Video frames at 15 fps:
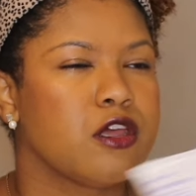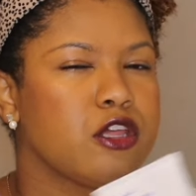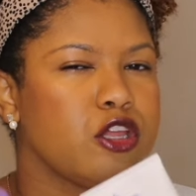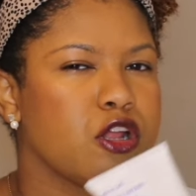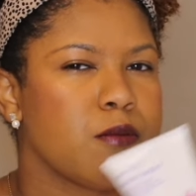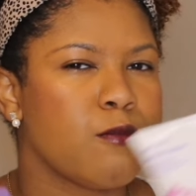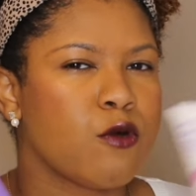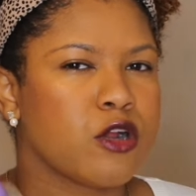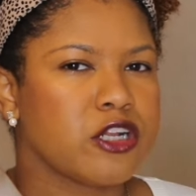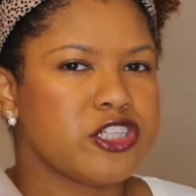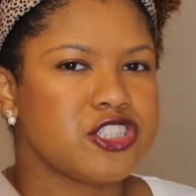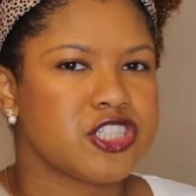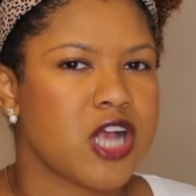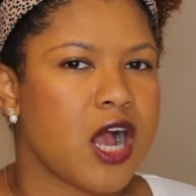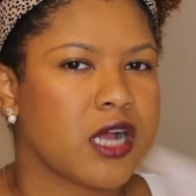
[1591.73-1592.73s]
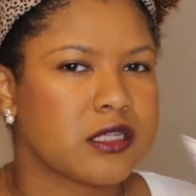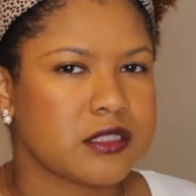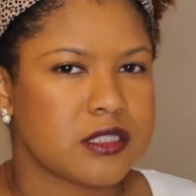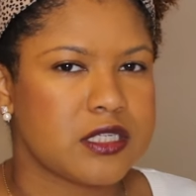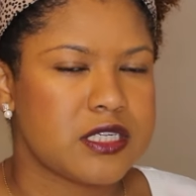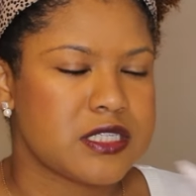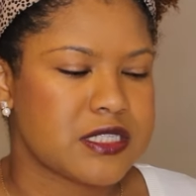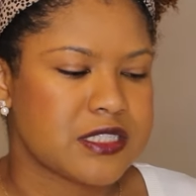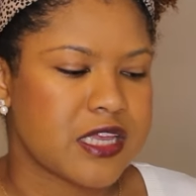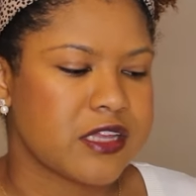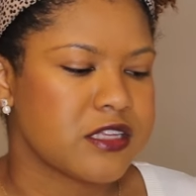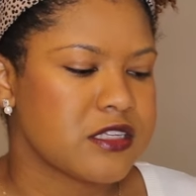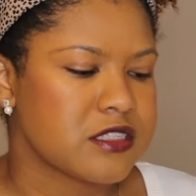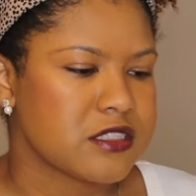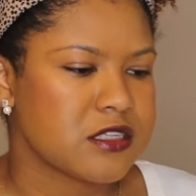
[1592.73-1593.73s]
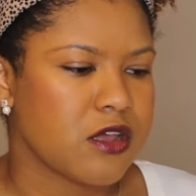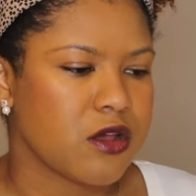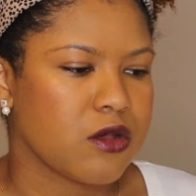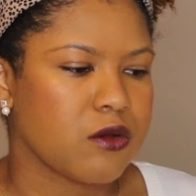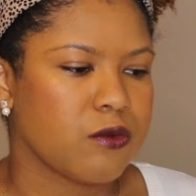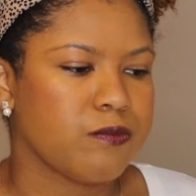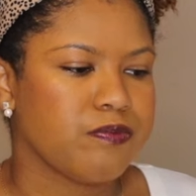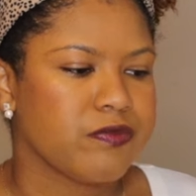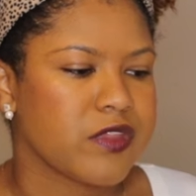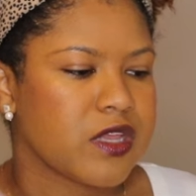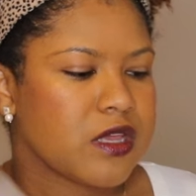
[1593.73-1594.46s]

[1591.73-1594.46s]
your more chocolatey scents. So